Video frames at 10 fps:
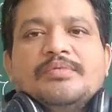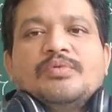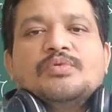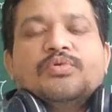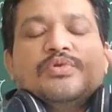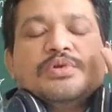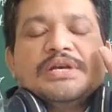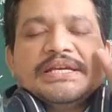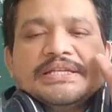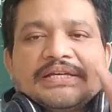Only
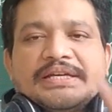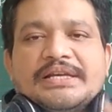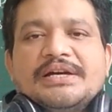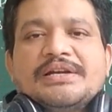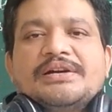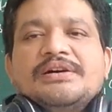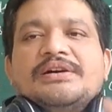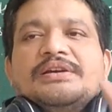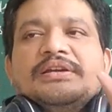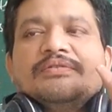ethyl alcohol
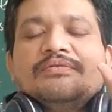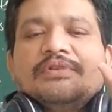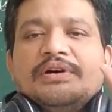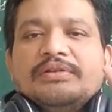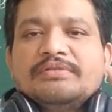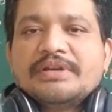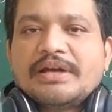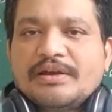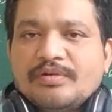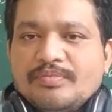involved in
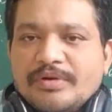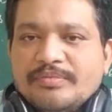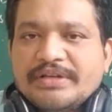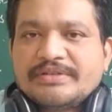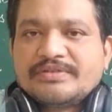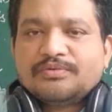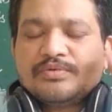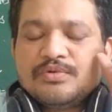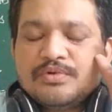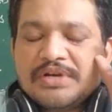Haloform test.
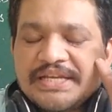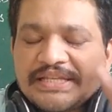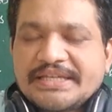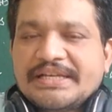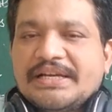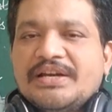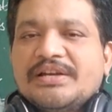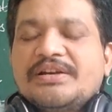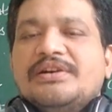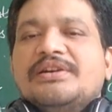Only ethyl
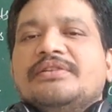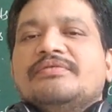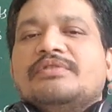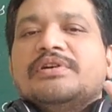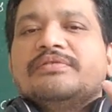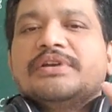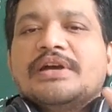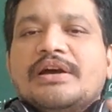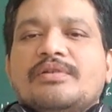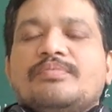alcohol involved in
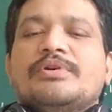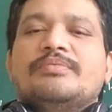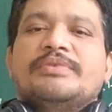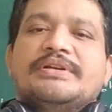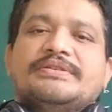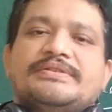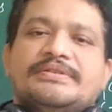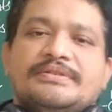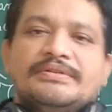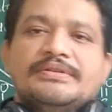Haloform test.
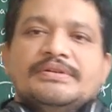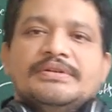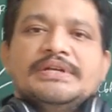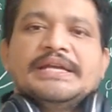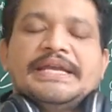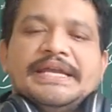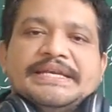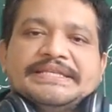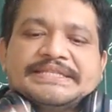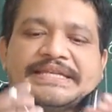In
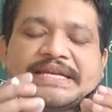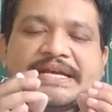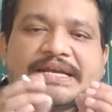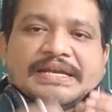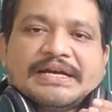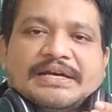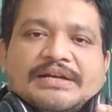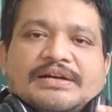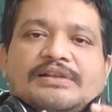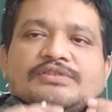secondary
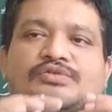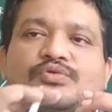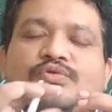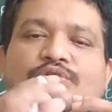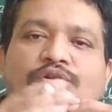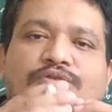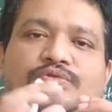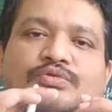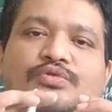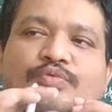alcohols, 2 ols, 2
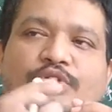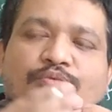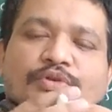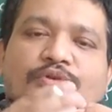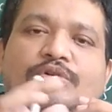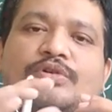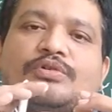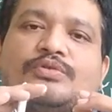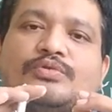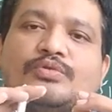propanol,
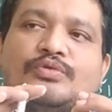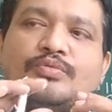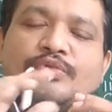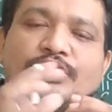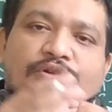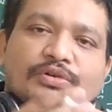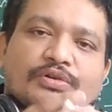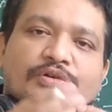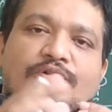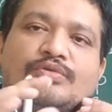2
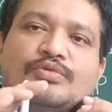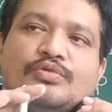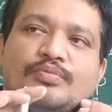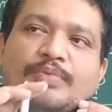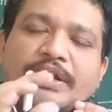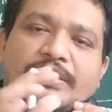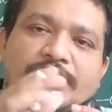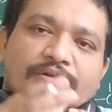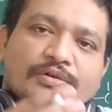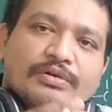butanol, 2
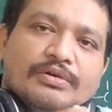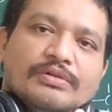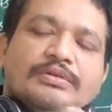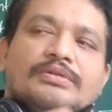pentanol,